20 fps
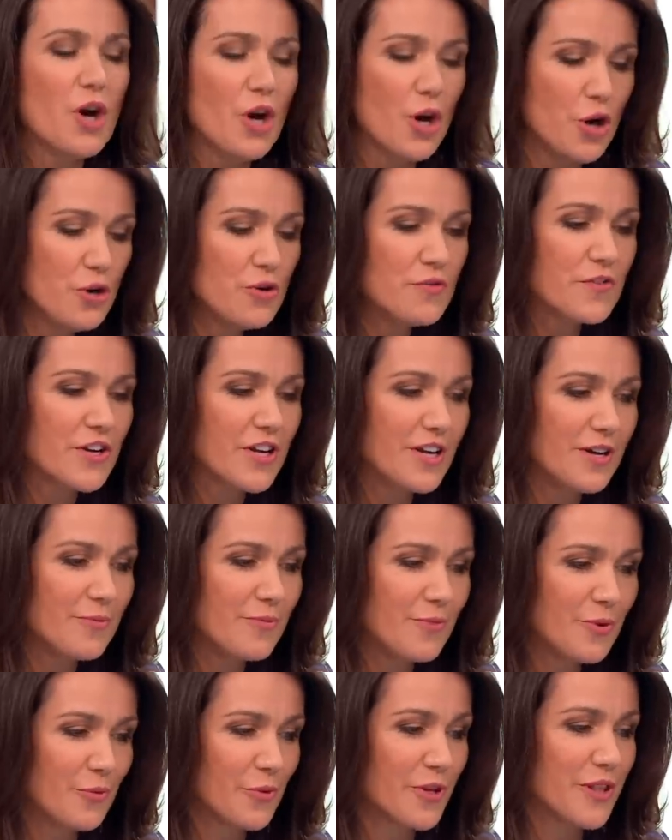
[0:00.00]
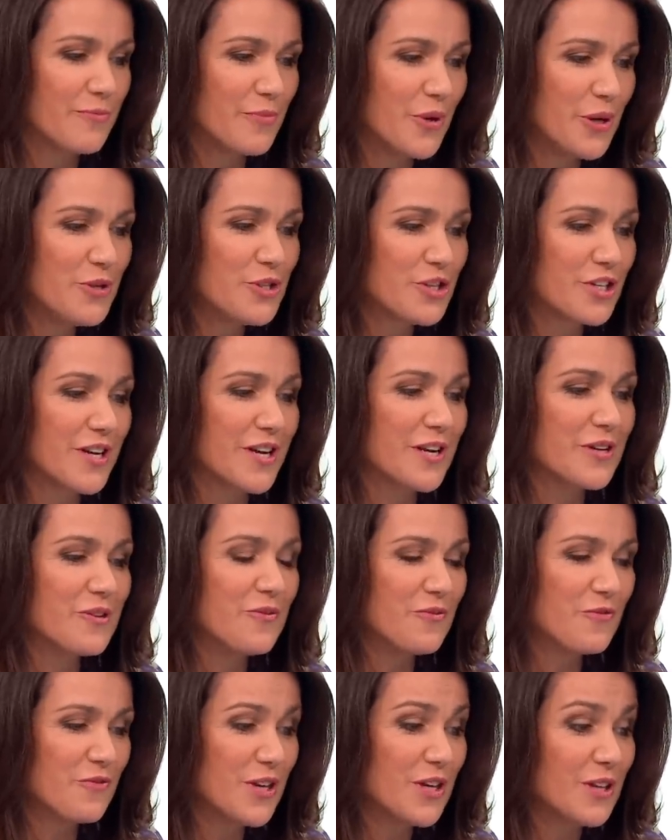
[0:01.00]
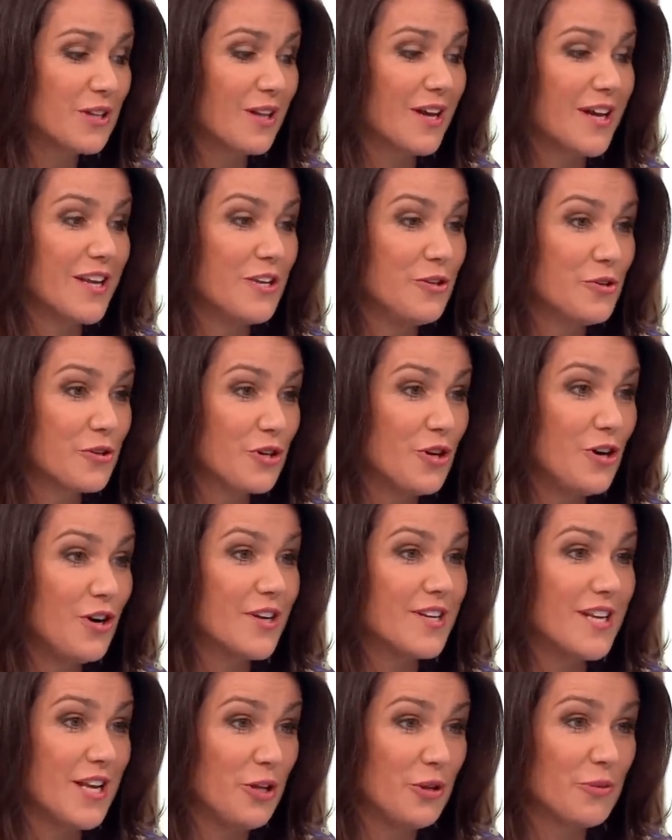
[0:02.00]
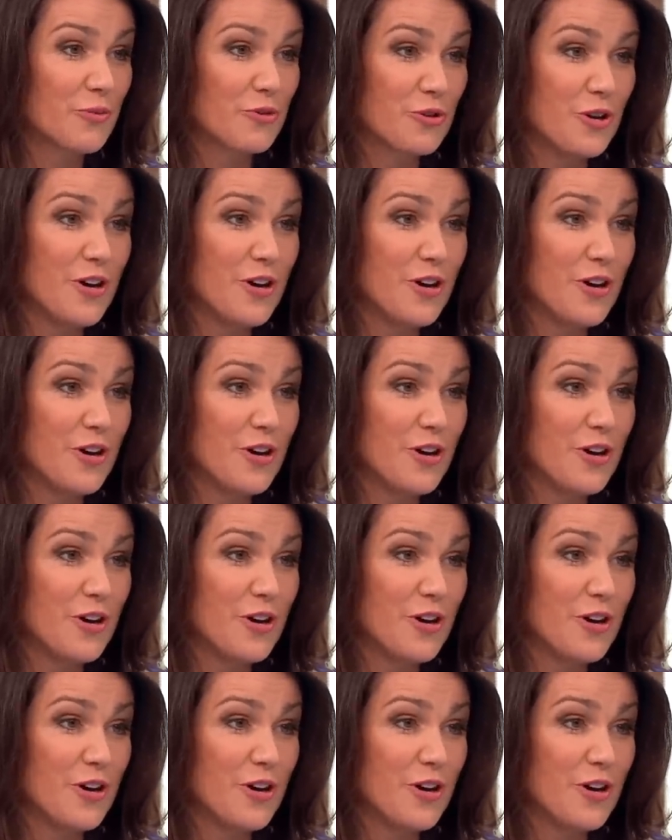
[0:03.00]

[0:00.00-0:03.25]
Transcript: he decided to belittle all those that suffer with their mental